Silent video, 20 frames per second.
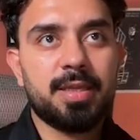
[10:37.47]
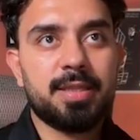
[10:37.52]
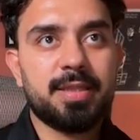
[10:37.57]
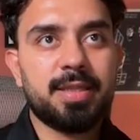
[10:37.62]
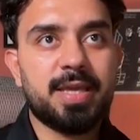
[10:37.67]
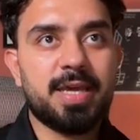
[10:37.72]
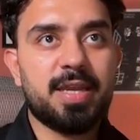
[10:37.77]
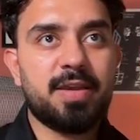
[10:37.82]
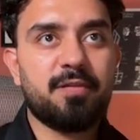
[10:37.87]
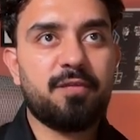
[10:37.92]

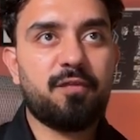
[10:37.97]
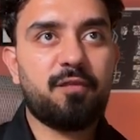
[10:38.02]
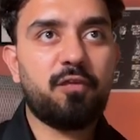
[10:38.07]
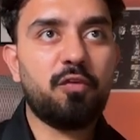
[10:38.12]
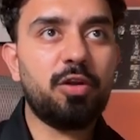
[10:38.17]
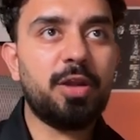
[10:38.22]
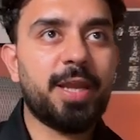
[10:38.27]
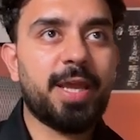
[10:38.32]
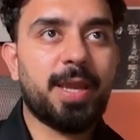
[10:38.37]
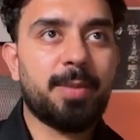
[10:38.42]
Then
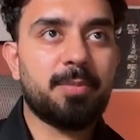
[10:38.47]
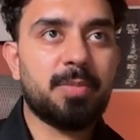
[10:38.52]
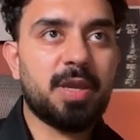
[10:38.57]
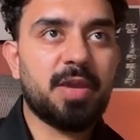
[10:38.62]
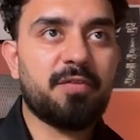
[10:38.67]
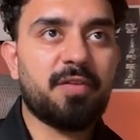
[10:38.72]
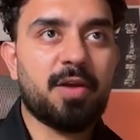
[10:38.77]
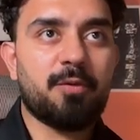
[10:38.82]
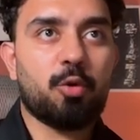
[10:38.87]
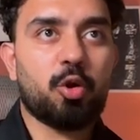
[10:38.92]
full name,
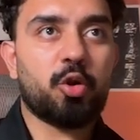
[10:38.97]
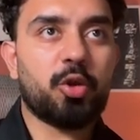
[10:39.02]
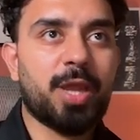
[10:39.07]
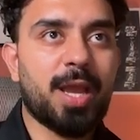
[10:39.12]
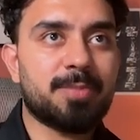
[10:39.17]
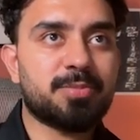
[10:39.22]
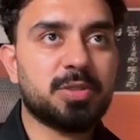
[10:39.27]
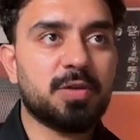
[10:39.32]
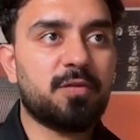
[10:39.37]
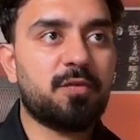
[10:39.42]
if I want to
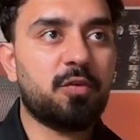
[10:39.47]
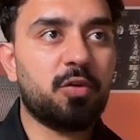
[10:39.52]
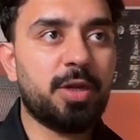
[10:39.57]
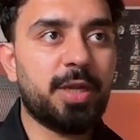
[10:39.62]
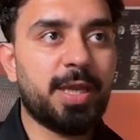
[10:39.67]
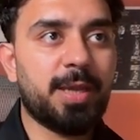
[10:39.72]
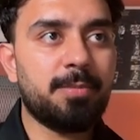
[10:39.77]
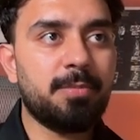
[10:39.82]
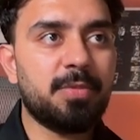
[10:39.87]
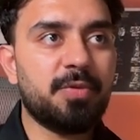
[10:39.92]
capture full
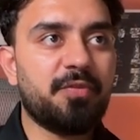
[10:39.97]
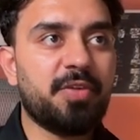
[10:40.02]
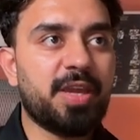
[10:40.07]
name,